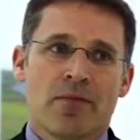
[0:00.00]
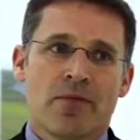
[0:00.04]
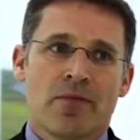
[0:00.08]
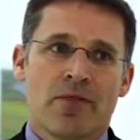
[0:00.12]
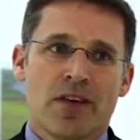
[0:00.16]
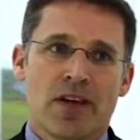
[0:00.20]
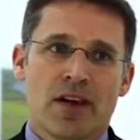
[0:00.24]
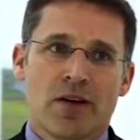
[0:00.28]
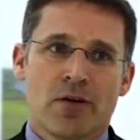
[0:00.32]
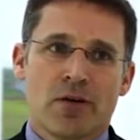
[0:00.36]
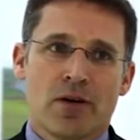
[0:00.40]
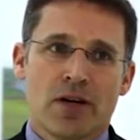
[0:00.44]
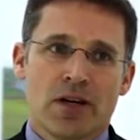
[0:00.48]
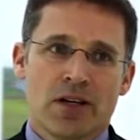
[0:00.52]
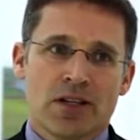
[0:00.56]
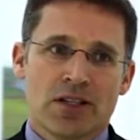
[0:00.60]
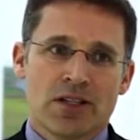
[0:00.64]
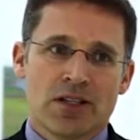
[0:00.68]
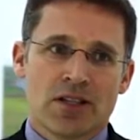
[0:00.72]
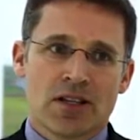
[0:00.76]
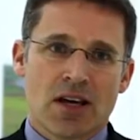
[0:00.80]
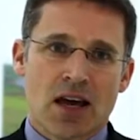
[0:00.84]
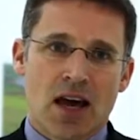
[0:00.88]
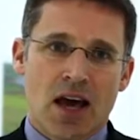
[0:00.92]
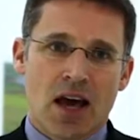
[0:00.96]
There
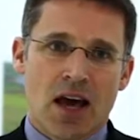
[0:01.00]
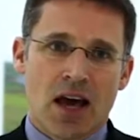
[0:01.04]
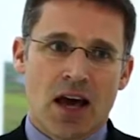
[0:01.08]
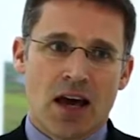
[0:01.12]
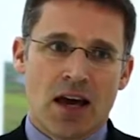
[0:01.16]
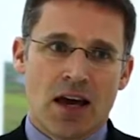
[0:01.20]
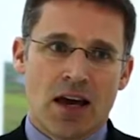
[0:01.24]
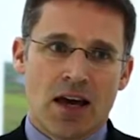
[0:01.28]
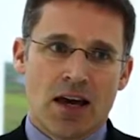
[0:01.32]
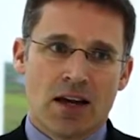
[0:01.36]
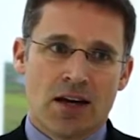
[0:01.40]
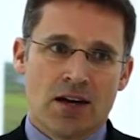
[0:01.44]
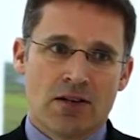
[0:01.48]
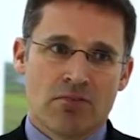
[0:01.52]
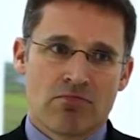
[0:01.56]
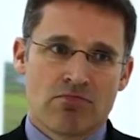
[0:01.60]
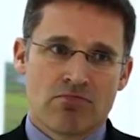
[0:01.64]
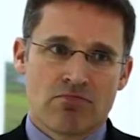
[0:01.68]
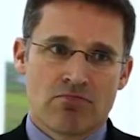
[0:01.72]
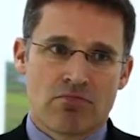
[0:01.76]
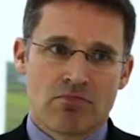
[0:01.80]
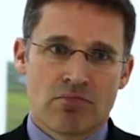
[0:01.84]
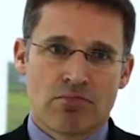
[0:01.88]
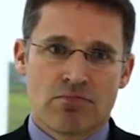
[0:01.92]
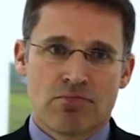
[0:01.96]
is a
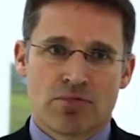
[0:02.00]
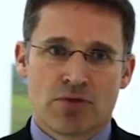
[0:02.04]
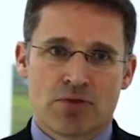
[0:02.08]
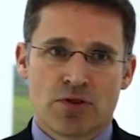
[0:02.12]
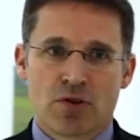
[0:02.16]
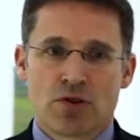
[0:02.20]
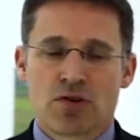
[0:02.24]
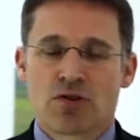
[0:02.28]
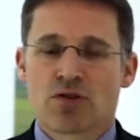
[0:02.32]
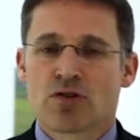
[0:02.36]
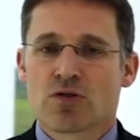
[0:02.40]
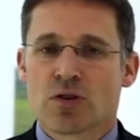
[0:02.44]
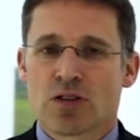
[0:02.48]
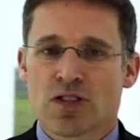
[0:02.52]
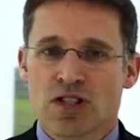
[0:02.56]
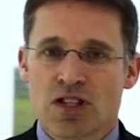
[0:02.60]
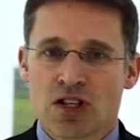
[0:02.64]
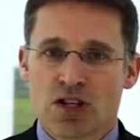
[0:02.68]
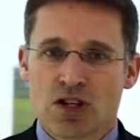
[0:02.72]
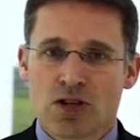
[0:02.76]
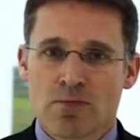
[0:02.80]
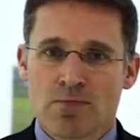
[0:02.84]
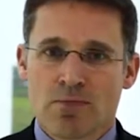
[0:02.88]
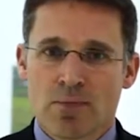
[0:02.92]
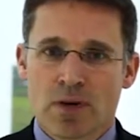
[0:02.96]
certain
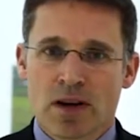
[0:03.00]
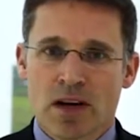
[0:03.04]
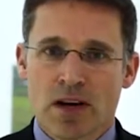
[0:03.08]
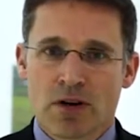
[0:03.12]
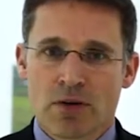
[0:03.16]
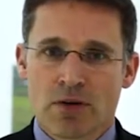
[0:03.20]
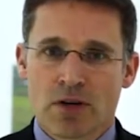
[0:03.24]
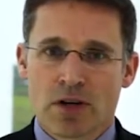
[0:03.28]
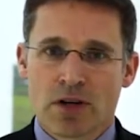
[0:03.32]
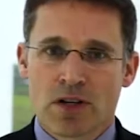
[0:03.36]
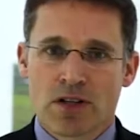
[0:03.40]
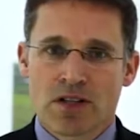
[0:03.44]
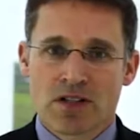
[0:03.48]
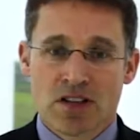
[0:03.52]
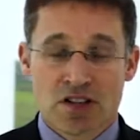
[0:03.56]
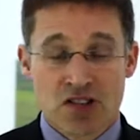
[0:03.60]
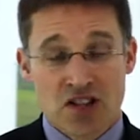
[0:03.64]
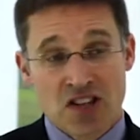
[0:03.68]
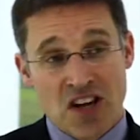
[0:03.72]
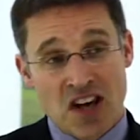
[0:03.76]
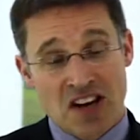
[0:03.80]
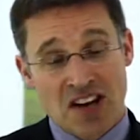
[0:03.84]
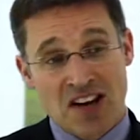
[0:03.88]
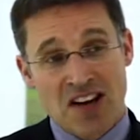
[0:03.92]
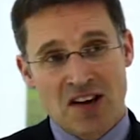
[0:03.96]
transition period,
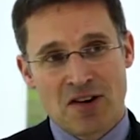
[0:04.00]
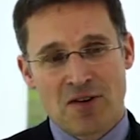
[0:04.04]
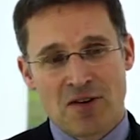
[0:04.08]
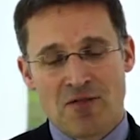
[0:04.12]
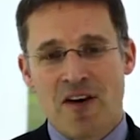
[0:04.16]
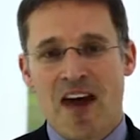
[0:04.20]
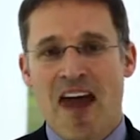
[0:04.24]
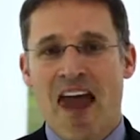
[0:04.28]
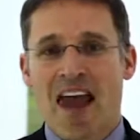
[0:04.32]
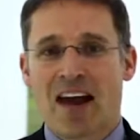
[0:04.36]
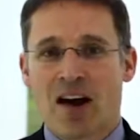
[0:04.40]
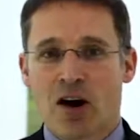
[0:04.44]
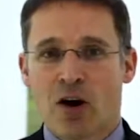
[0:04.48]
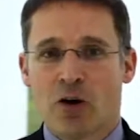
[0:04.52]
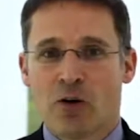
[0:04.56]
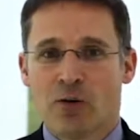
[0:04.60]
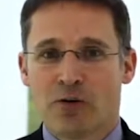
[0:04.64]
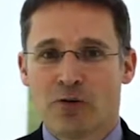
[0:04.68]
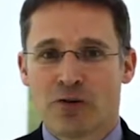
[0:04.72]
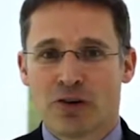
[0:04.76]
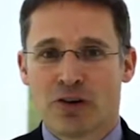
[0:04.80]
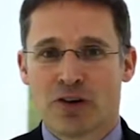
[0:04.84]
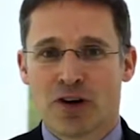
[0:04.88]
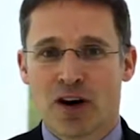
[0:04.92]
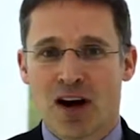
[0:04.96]
a kind of
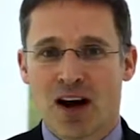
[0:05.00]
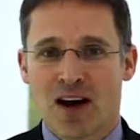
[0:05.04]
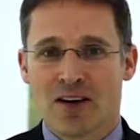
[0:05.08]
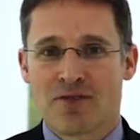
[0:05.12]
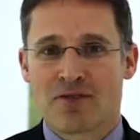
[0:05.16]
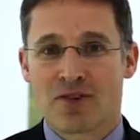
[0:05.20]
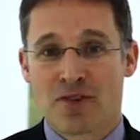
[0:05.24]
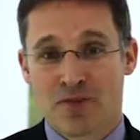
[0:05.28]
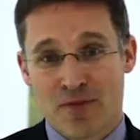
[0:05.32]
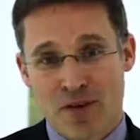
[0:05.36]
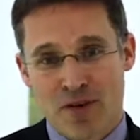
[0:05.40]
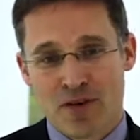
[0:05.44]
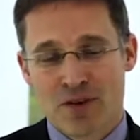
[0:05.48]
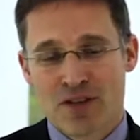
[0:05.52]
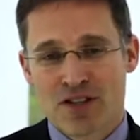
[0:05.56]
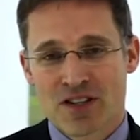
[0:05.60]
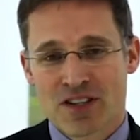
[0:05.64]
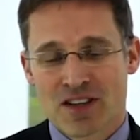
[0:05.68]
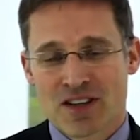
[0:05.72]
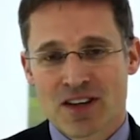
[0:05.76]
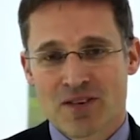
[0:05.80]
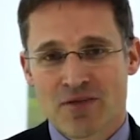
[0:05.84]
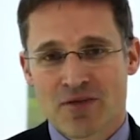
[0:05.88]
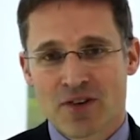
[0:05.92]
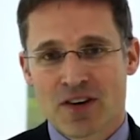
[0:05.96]
hangover after very
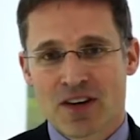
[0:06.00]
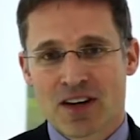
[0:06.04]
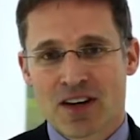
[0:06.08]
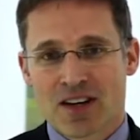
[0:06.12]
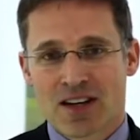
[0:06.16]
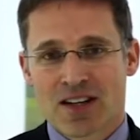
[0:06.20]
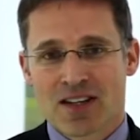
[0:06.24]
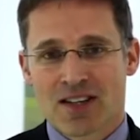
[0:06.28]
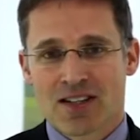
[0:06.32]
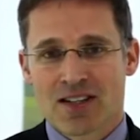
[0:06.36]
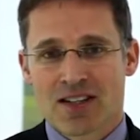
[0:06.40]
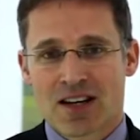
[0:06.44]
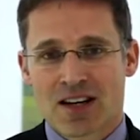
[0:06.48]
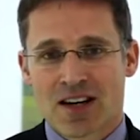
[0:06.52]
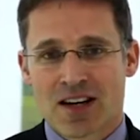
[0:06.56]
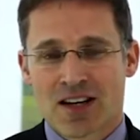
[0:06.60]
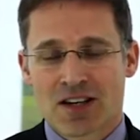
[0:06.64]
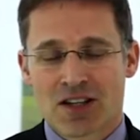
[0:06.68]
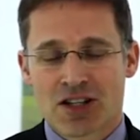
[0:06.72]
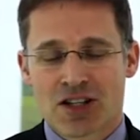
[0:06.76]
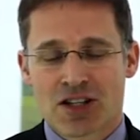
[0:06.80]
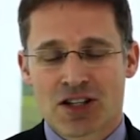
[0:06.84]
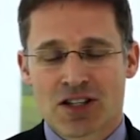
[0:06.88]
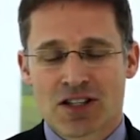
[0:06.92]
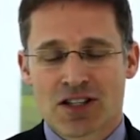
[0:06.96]
significant
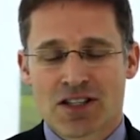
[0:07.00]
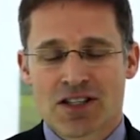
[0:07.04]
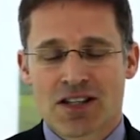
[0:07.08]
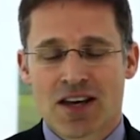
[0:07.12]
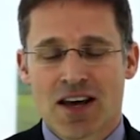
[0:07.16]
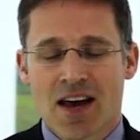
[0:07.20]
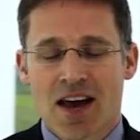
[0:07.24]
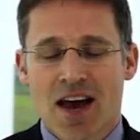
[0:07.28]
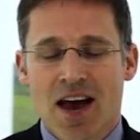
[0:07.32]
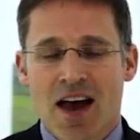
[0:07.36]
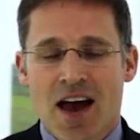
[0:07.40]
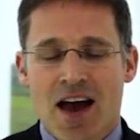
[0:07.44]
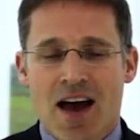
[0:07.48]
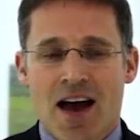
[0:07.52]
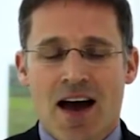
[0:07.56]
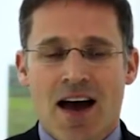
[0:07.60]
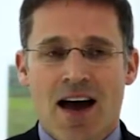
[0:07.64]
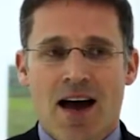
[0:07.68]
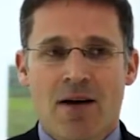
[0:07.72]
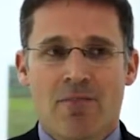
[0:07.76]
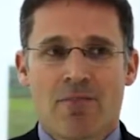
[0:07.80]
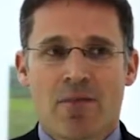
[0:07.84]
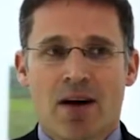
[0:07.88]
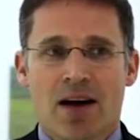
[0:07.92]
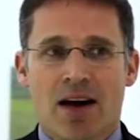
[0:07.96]
installations.
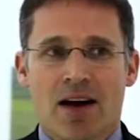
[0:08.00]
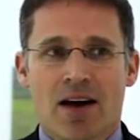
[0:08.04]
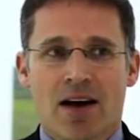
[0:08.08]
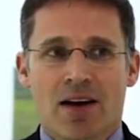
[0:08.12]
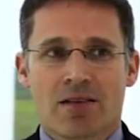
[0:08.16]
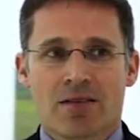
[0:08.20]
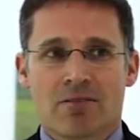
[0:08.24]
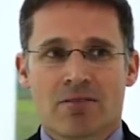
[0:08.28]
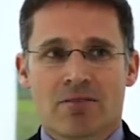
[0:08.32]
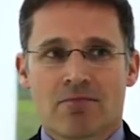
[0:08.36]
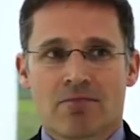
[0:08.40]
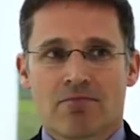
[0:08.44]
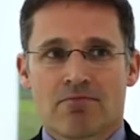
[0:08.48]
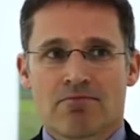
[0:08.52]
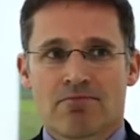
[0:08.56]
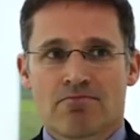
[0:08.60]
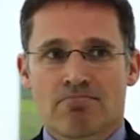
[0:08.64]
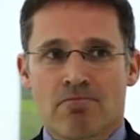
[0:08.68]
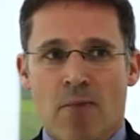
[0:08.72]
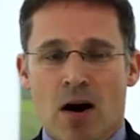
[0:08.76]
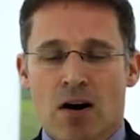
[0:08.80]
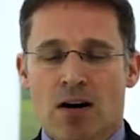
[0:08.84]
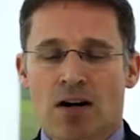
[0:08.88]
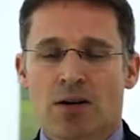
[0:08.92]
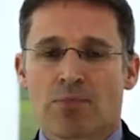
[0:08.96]

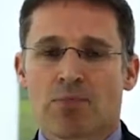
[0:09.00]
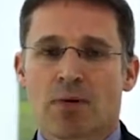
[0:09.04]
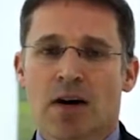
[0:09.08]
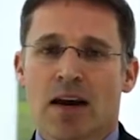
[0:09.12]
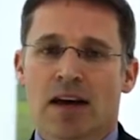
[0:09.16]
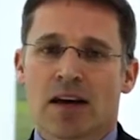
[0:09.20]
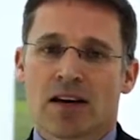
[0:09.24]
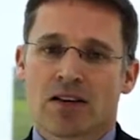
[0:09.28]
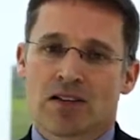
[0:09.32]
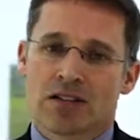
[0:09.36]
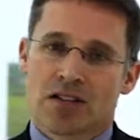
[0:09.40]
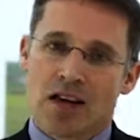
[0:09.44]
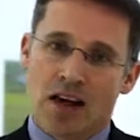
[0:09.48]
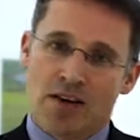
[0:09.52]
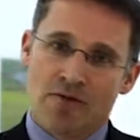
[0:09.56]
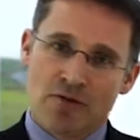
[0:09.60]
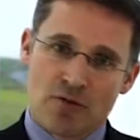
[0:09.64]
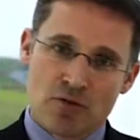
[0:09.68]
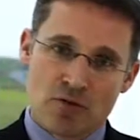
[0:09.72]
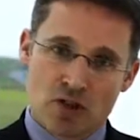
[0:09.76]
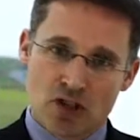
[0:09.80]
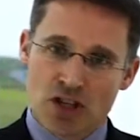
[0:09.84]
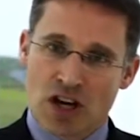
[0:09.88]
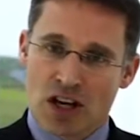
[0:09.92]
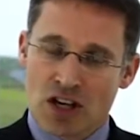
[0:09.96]
Market players have
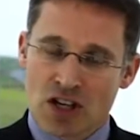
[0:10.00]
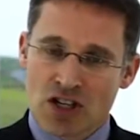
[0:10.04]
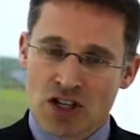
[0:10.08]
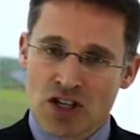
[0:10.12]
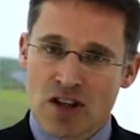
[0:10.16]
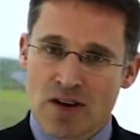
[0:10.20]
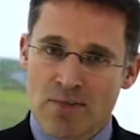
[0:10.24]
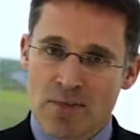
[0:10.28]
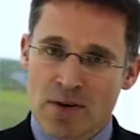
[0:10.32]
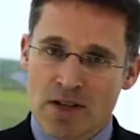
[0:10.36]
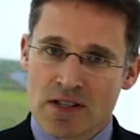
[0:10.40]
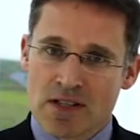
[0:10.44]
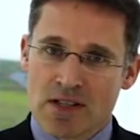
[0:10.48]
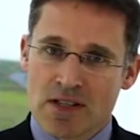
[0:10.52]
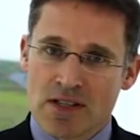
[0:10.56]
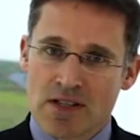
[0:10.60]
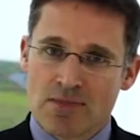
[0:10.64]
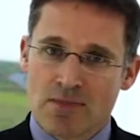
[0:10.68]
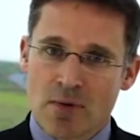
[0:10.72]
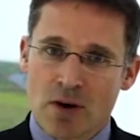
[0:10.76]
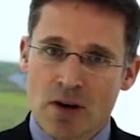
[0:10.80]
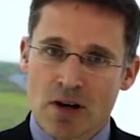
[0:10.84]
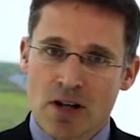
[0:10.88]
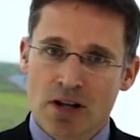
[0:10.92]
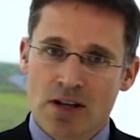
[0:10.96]
to change their business
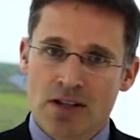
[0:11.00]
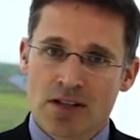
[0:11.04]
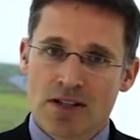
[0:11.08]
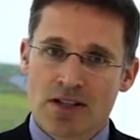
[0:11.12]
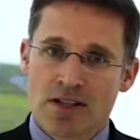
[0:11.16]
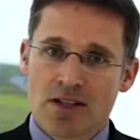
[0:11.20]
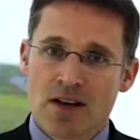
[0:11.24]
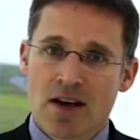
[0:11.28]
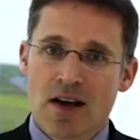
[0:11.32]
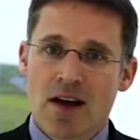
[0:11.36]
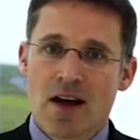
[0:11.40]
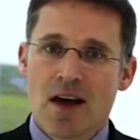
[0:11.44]
models.